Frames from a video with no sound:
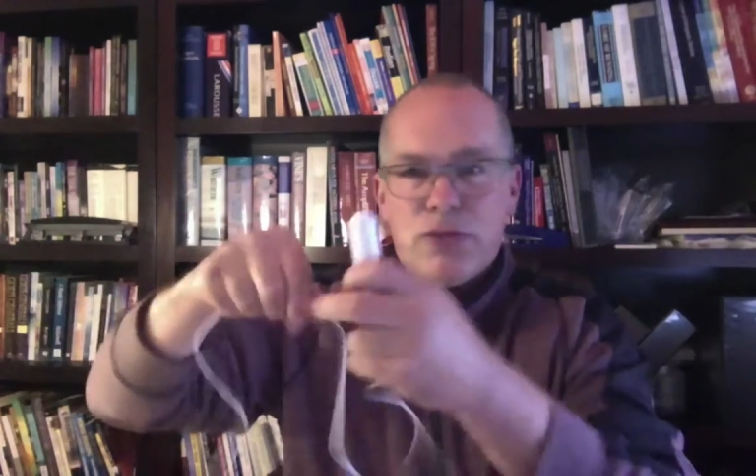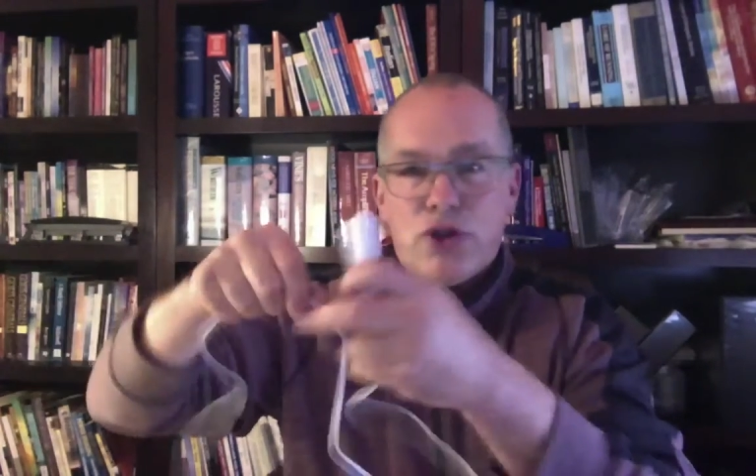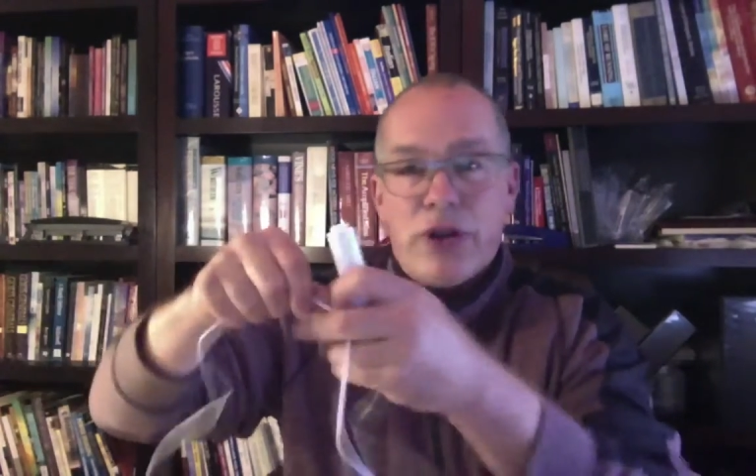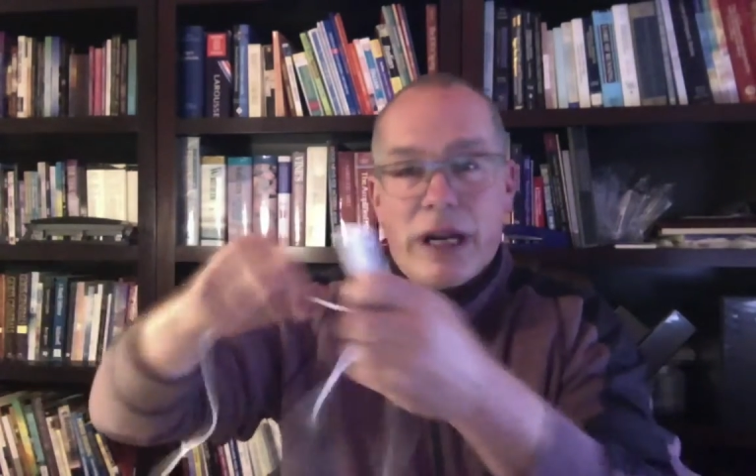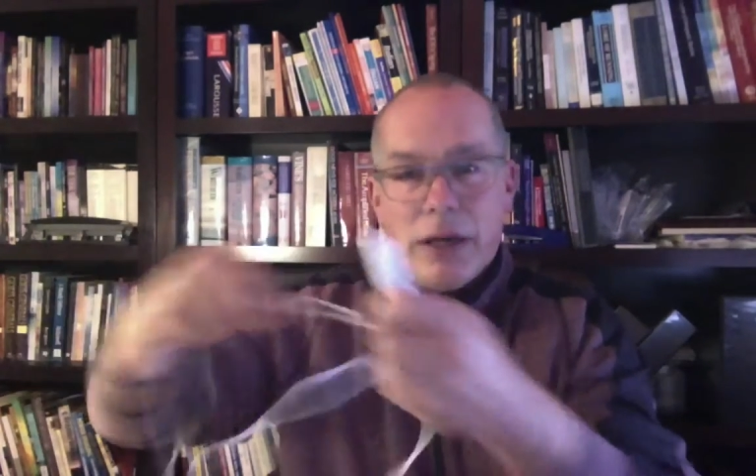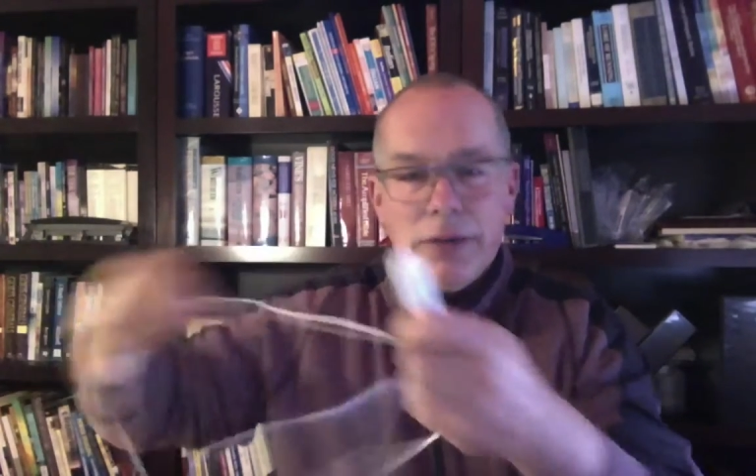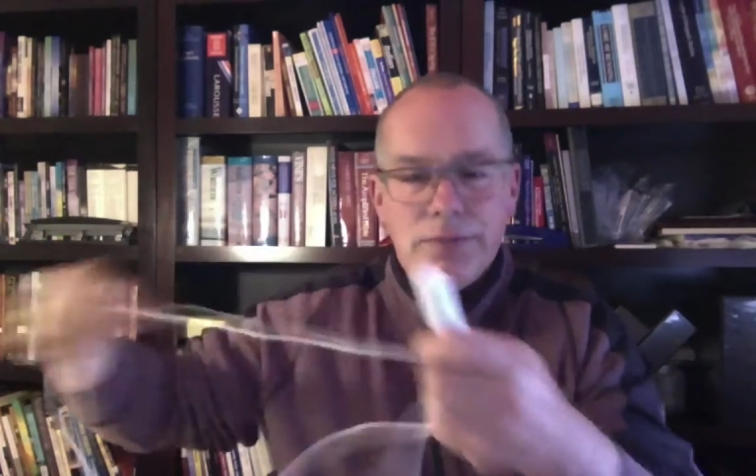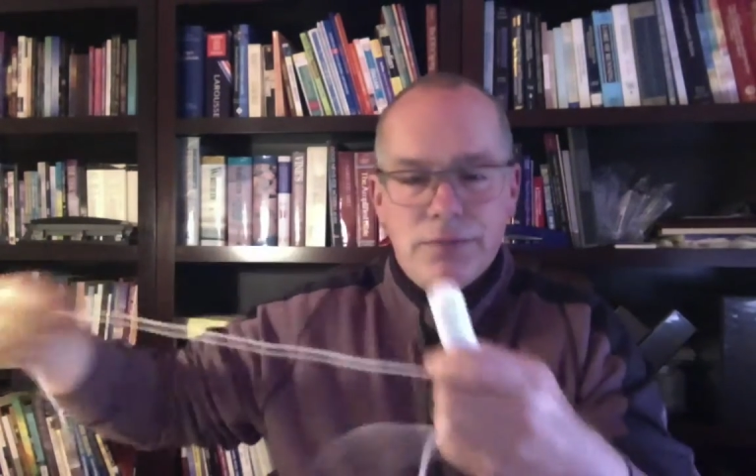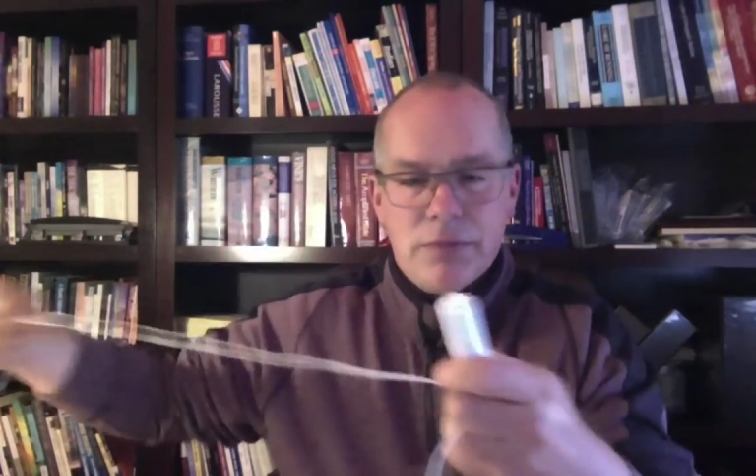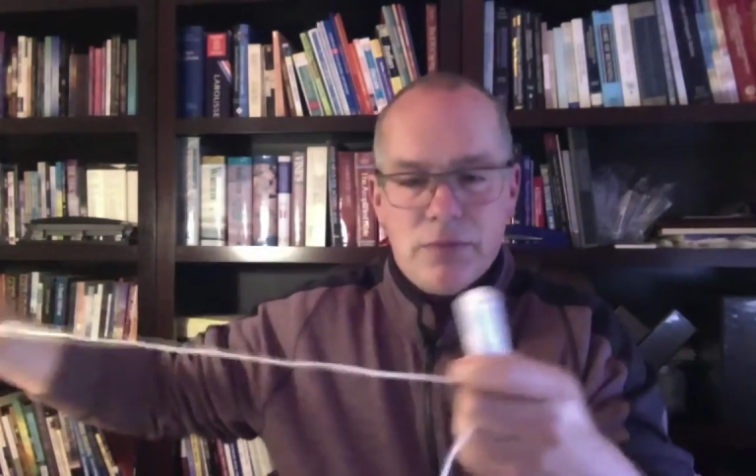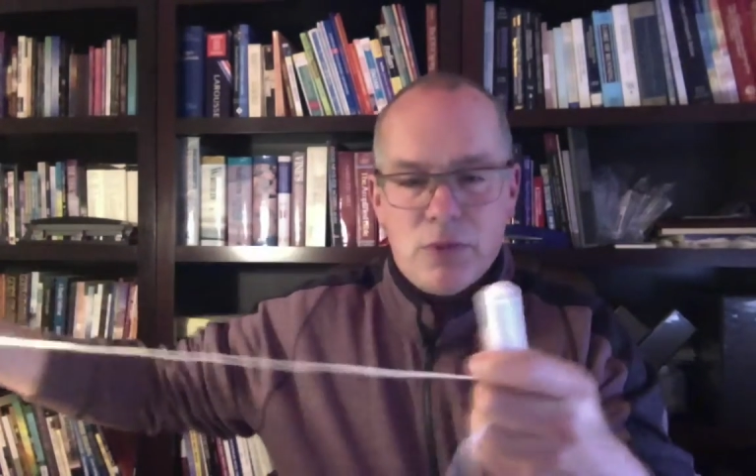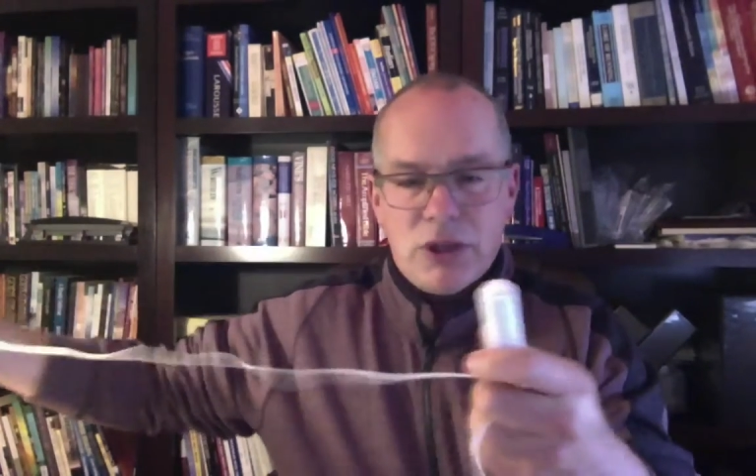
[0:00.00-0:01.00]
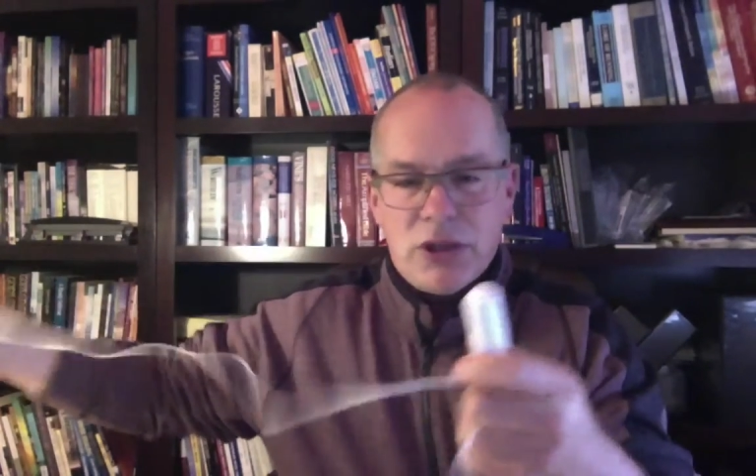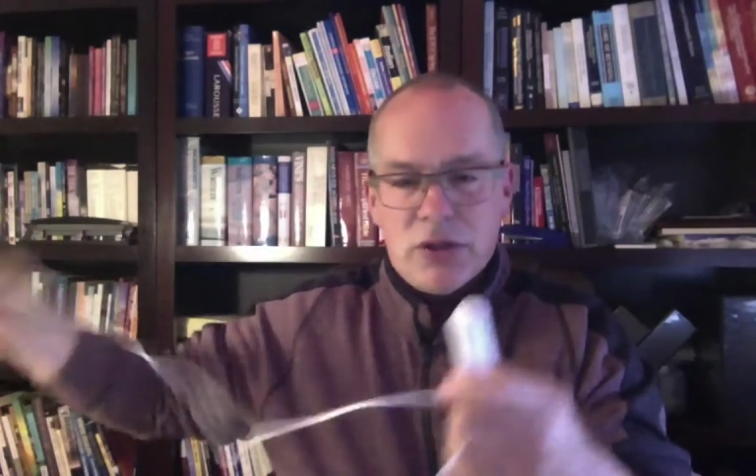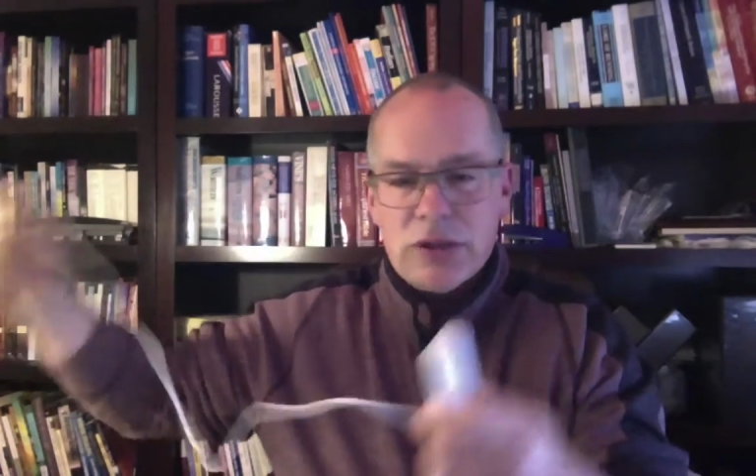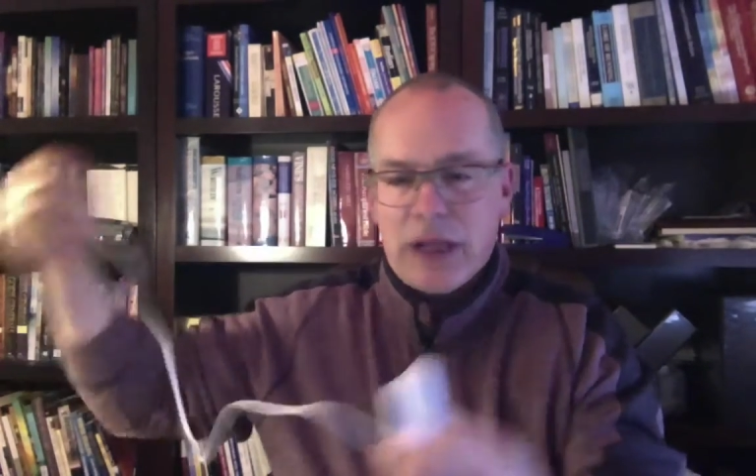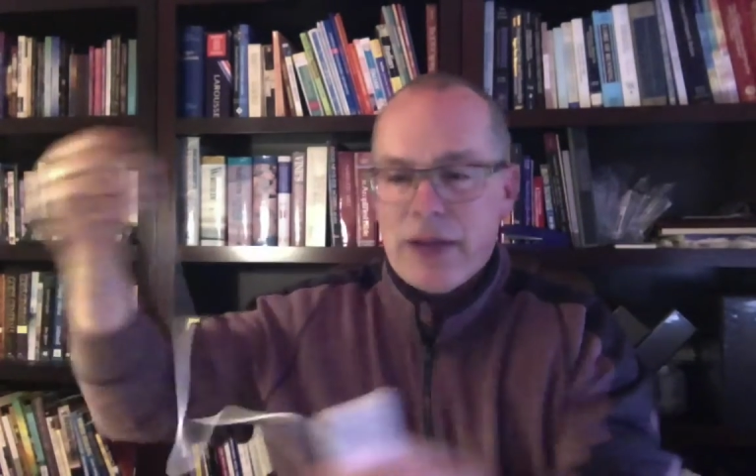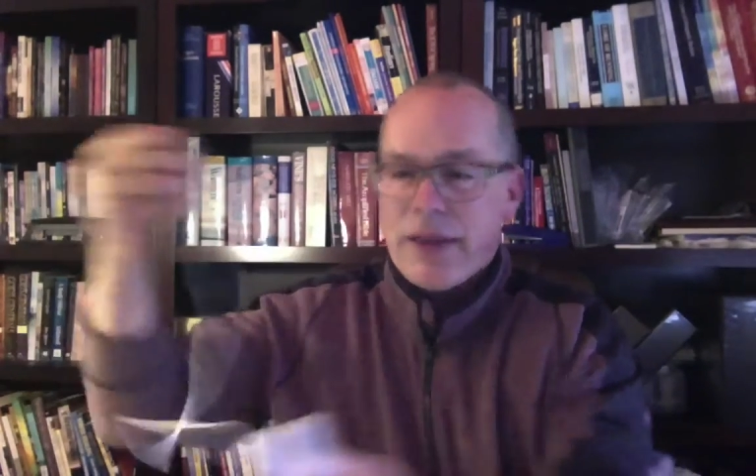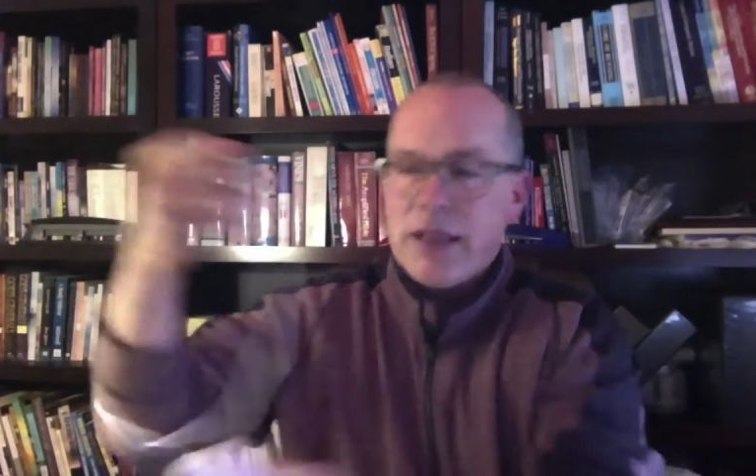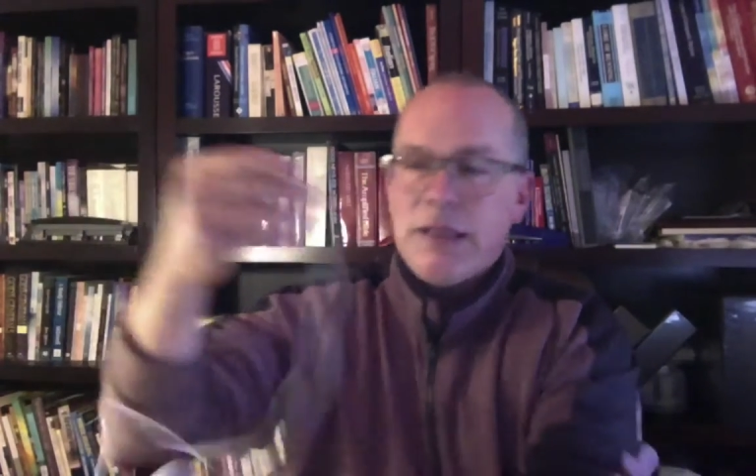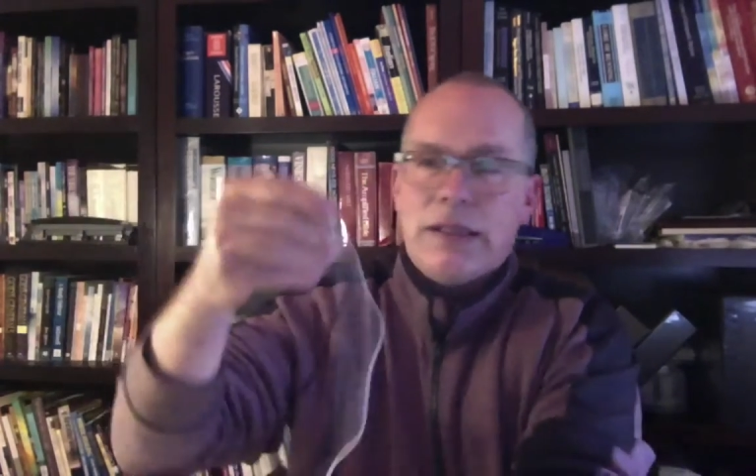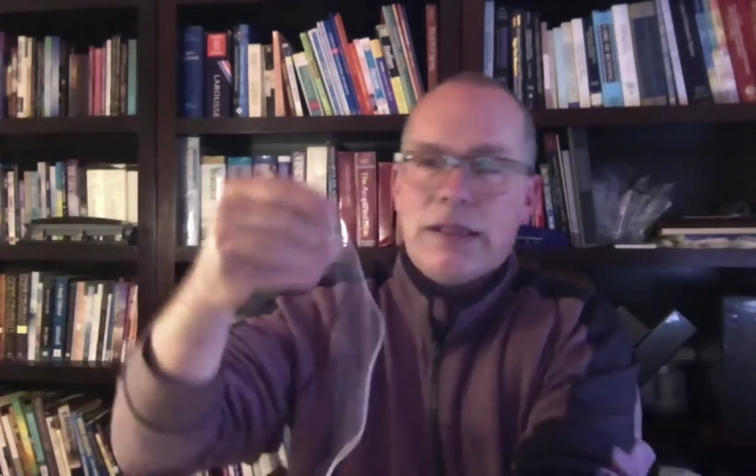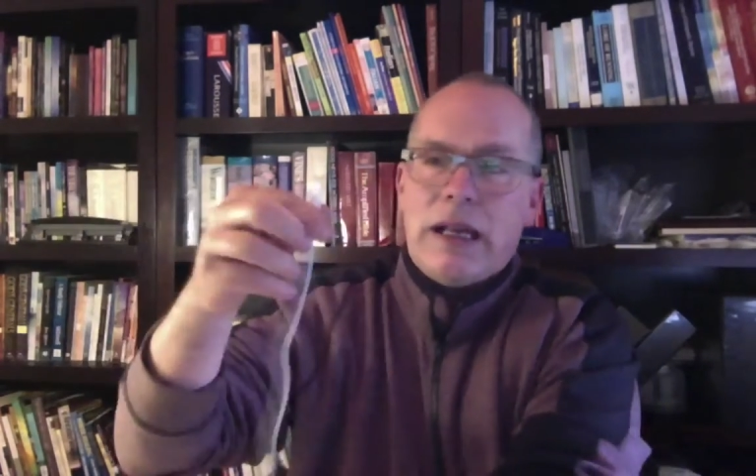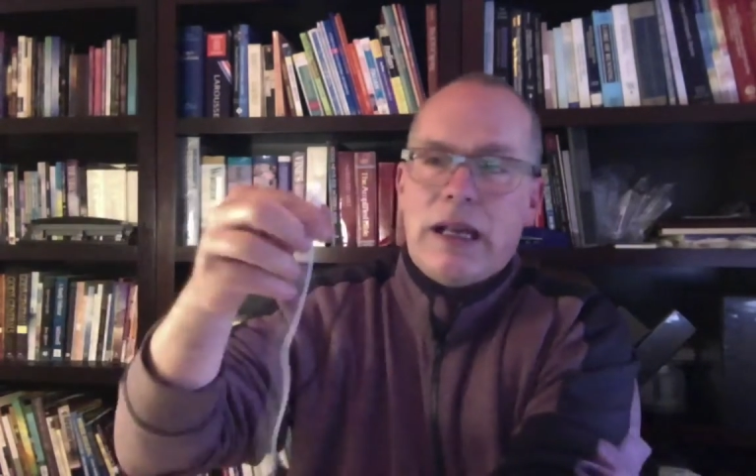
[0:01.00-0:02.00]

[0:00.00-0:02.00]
trigger, which looks like this.